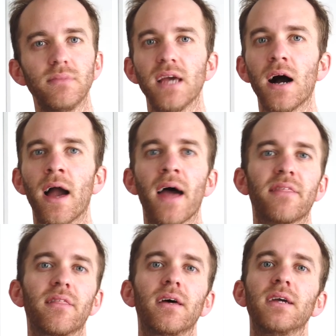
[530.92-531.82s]
young
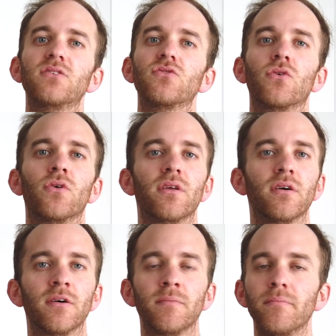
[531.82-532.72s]
athlete or
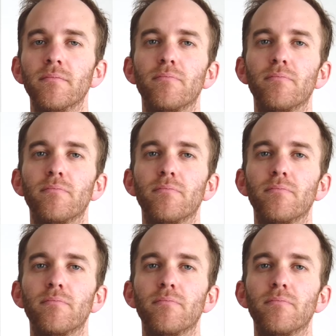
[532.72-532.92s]
the